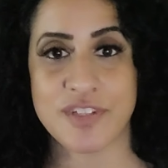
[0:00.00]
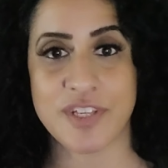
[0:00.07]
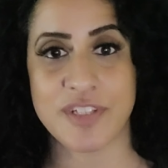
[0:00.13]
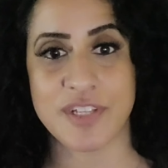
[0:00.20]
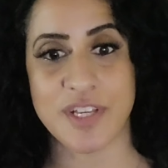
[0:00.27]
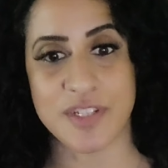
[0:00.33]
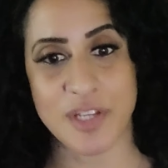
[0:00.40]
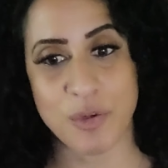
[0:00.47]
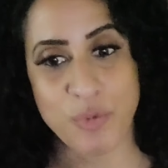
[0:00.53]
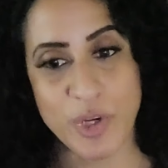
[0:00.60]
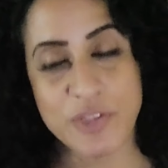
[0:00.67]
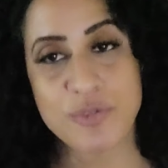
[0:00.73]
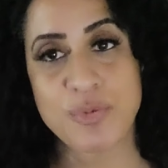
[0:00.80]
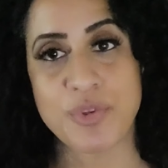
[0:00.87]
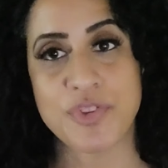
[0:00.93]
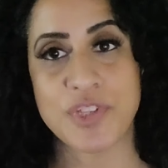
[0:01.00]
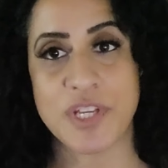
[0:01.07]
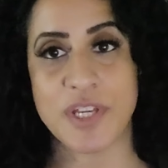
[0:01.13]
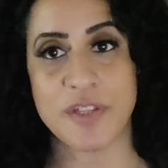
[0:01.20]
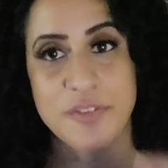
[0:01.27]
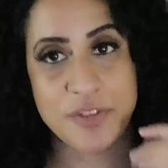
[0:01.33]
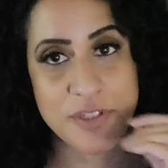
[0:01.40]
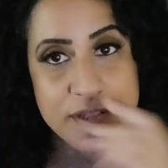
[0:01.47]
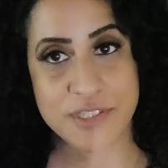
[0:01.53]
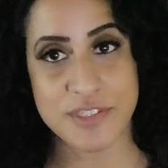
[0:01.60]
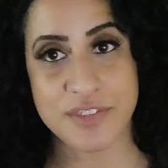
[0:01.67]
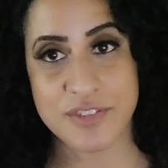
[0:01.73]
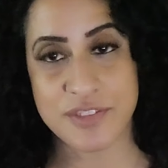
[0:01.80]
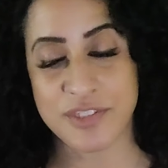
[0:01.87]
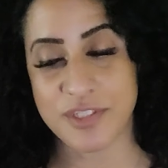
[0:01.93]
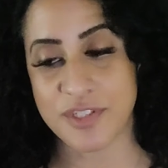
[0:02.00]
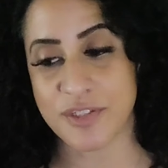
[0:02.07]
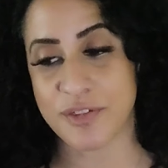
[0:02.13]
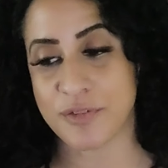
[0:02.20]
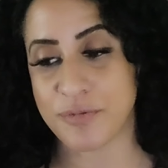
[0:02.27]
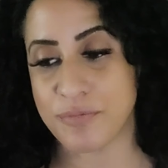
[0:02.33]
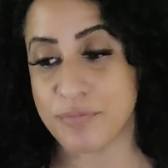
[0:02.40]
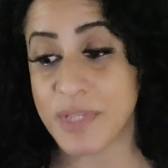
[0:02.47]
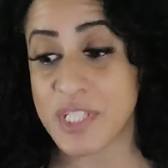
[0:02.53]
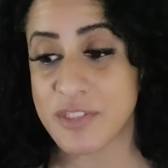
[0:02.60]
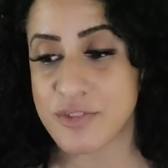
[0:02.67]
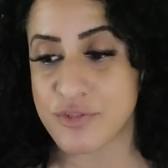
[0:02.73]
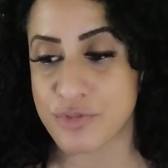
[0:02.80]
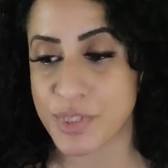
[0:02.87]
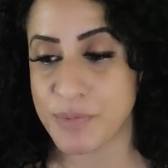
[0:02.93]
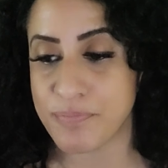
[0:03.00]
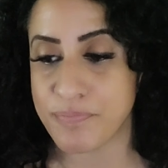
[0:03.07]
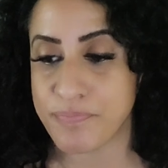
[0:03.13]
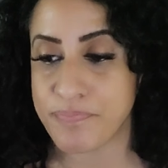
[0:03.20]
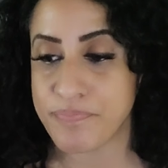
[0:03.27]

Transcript: And I went with the atheist mainstream.